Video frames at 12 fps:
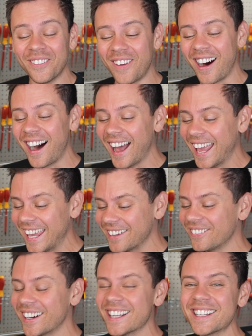Why?
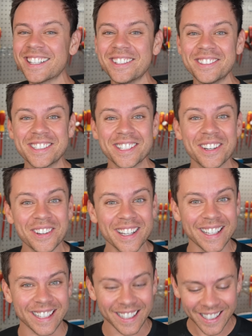What are you
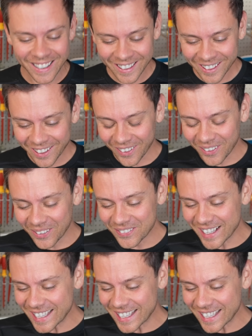doing? Oh